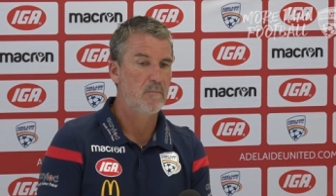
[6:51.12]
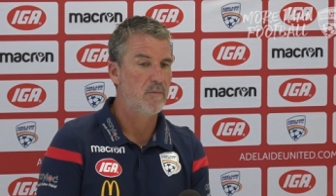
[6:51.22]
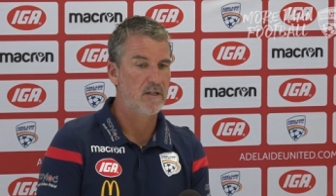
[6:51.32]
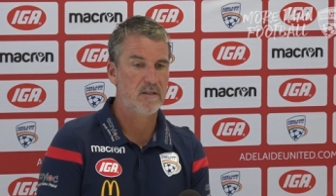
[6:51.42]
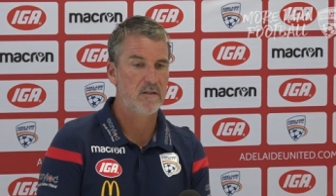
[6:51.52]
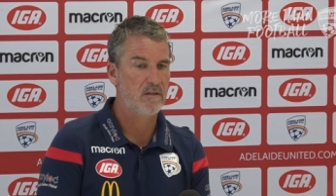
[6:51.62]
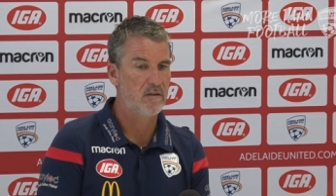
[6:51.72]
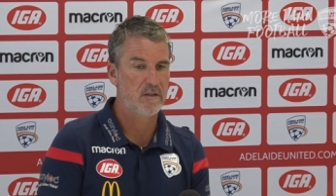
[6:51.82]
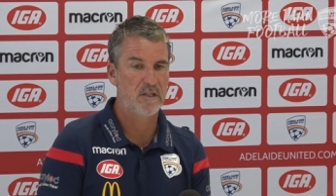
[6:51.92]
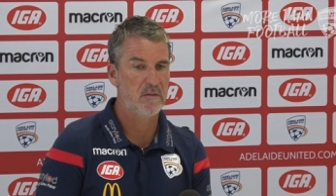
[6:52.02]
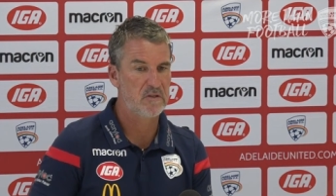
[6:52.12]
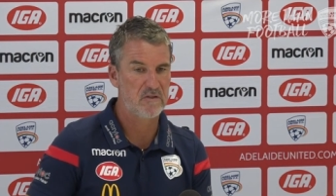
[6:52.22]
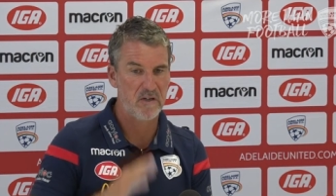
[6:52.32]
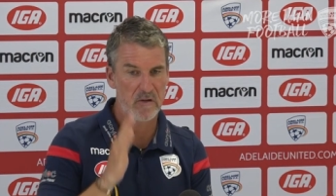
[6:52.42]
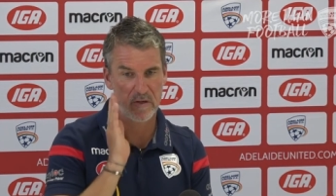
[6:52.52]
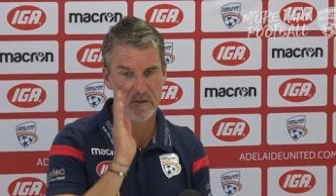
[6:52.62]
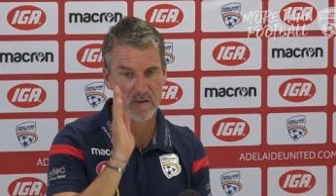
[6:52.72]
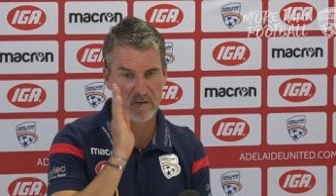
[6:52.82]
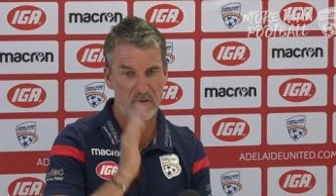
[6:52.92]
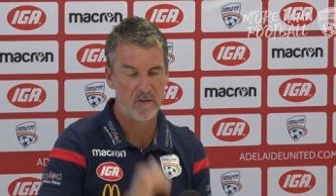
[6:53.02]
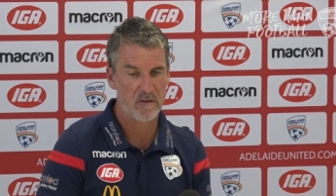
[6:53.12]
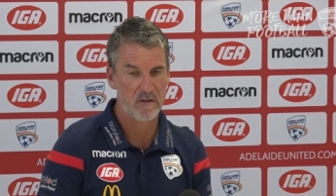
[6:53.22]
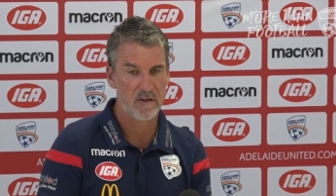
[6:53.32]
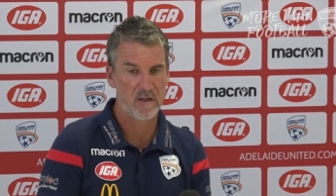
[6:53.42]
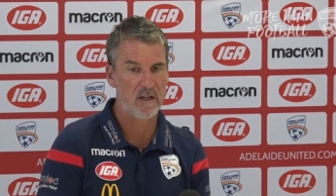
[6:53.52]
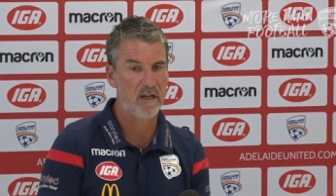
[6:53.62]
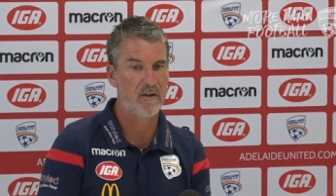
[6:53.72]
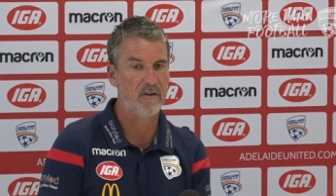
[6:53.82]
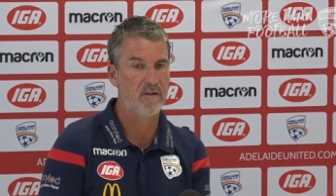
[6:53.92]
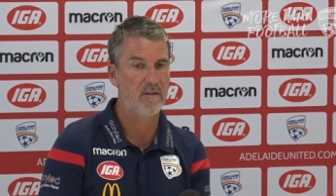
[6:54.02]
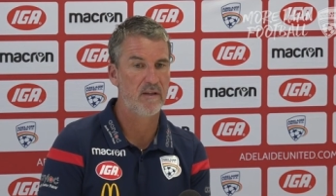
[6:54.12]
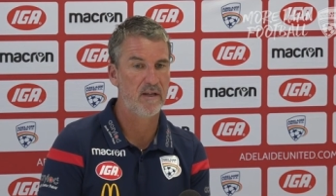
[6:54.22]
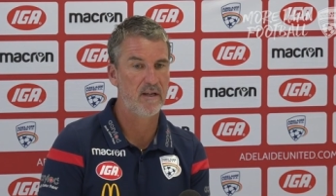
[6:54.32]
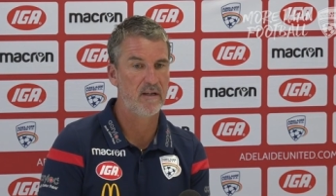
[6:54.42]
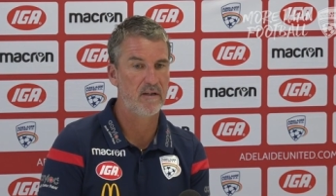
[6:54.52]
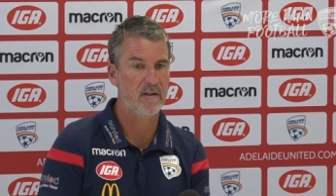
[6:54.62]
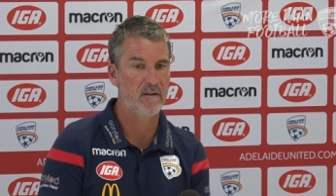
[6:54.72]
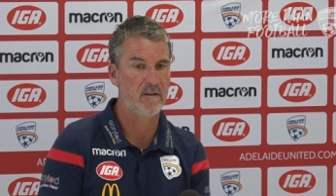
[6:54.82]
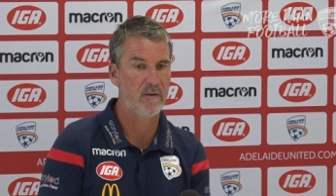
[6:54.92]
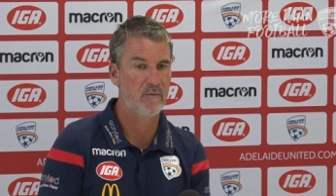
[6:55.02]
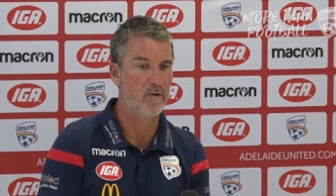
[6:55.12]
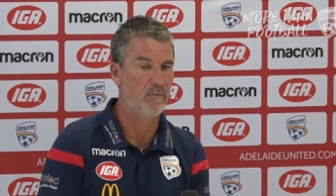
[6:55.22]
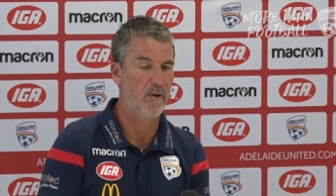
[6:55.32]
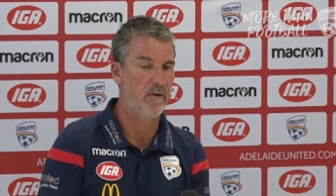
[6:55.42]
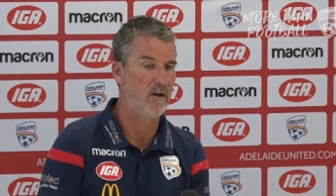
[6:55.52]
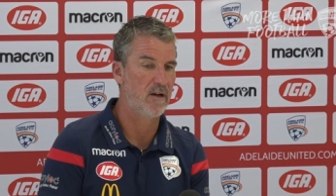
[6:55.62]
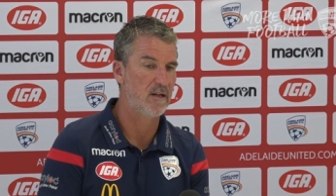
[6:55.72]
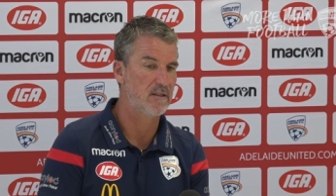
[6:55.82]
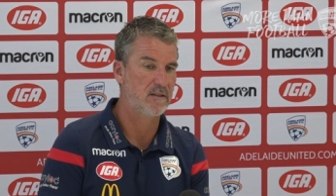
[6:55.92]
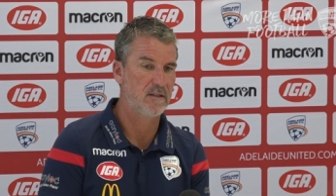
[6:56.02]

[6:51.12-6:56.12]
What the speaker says: But the team is very clear. They work very hard,